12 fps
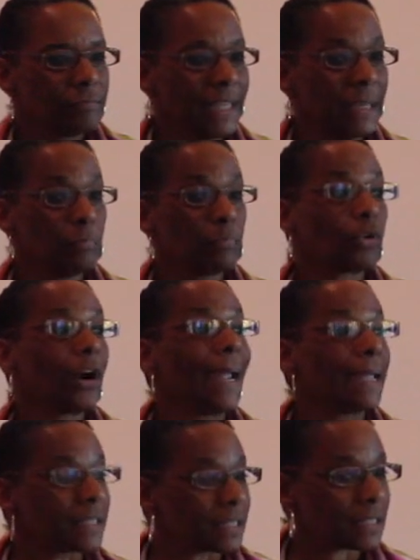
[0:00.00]

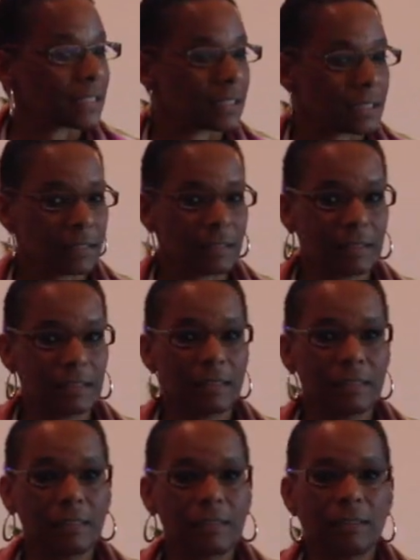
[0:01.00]
embrace,
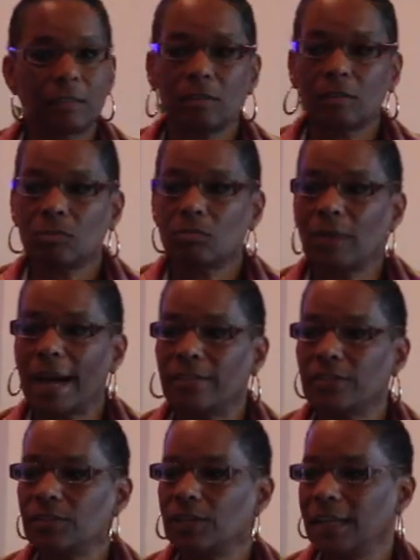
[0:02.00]

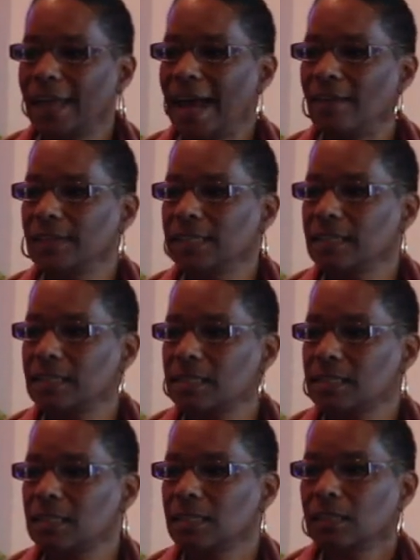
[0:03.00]
rather than having
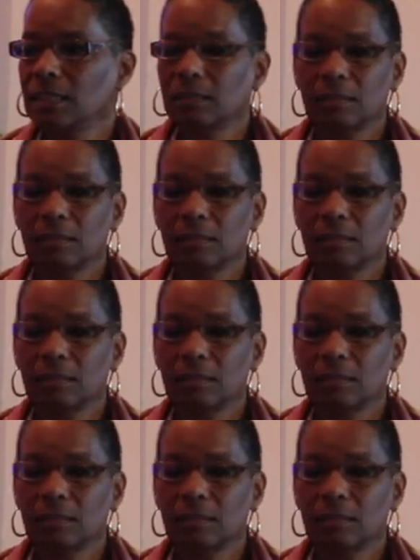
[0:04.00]
this